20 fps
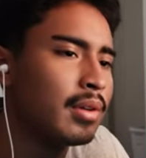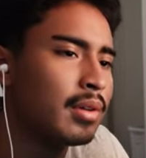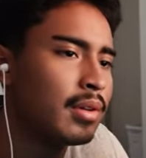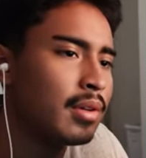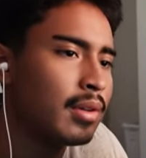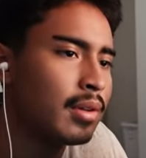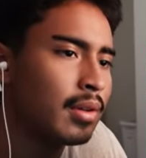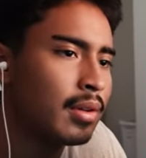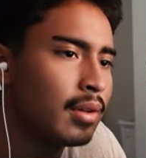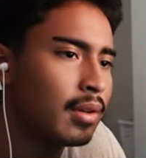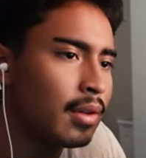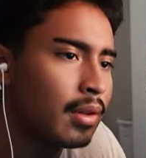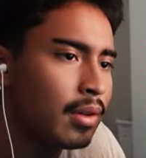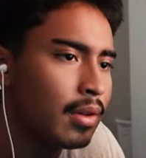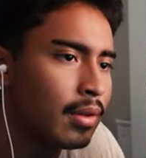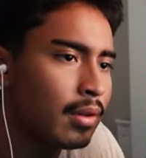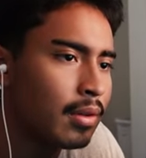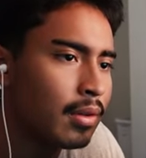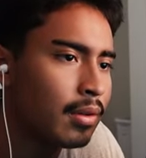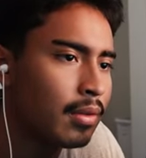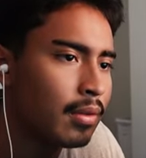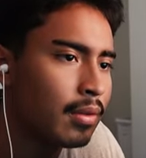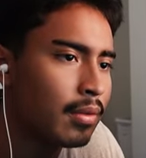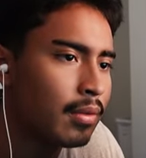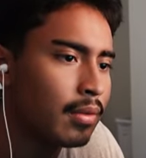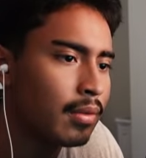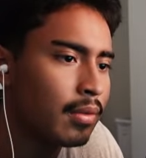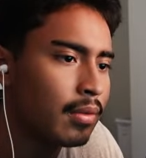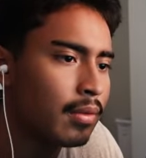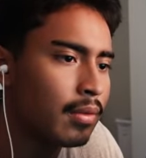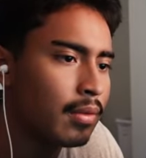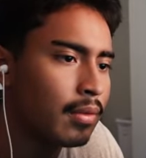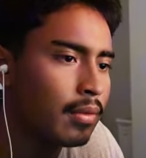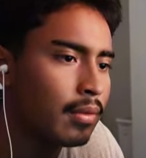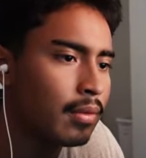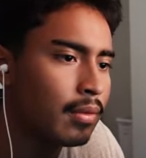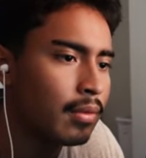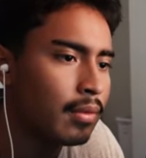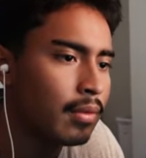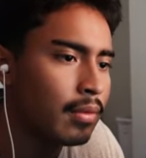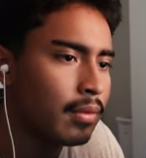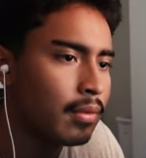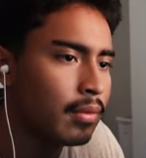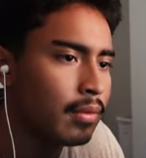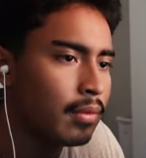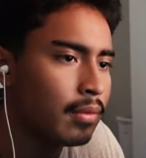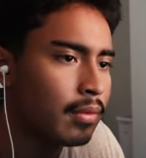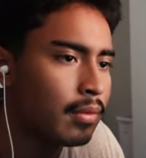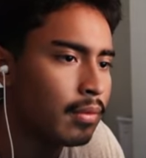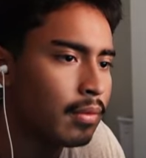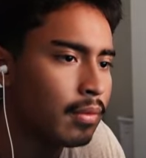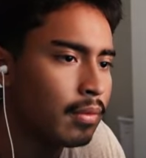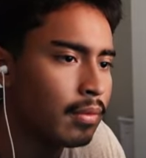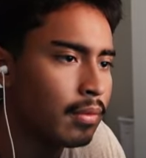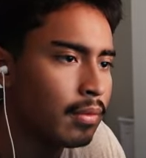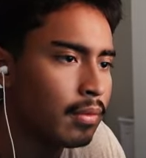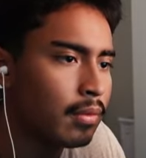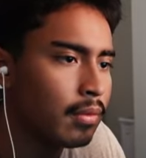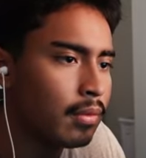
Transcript: No one is speaking in this clip.